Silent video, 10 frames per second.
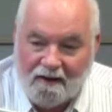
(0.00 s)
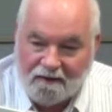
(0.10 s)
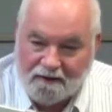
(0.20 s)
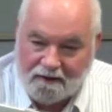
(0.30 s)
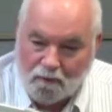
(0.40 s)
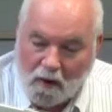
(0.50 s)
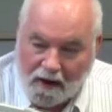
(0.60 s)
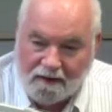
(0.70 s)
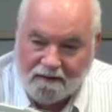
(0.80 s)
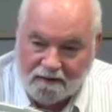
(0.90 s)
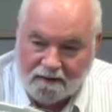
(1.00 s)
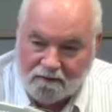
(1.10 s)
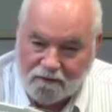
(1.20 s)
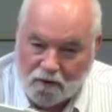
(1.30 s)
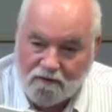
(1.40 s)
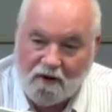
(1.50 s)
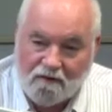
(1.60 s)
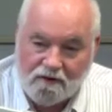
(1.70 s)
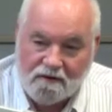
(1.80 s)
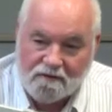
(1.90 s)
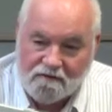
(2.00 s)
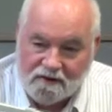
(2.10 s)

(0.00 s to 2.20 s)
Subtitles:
the way the 457